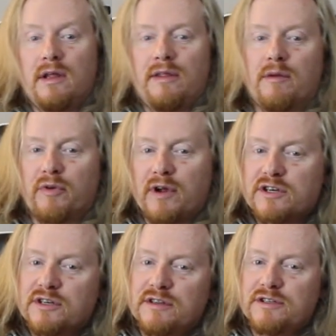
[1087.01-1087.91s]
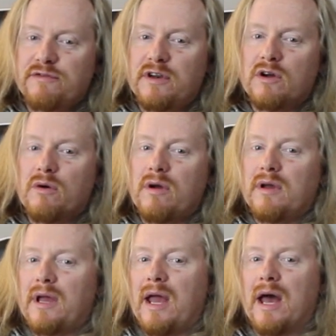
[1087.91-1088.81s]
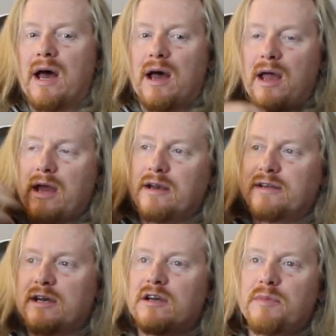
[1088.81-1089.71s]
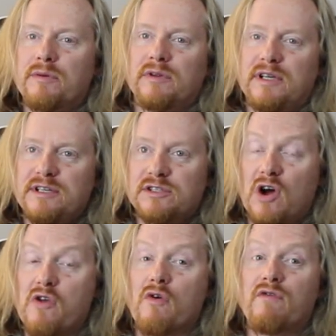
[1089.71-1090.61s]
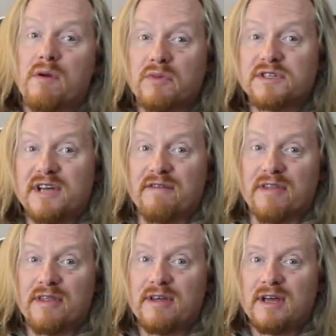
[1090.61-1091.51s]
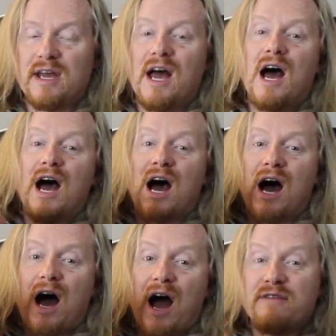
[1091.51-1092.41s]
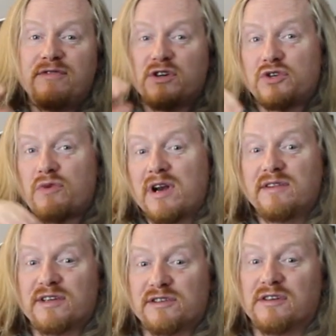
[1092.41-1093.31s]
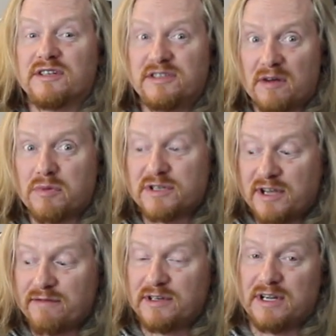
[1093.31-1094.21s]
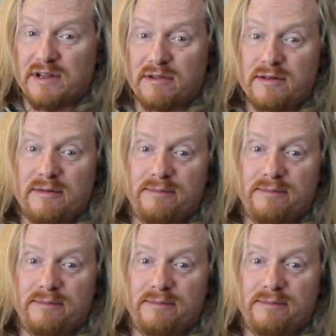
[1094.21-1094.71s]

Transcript: The production of this video had intended to be released on November 7th. I finished writing this on December 17th.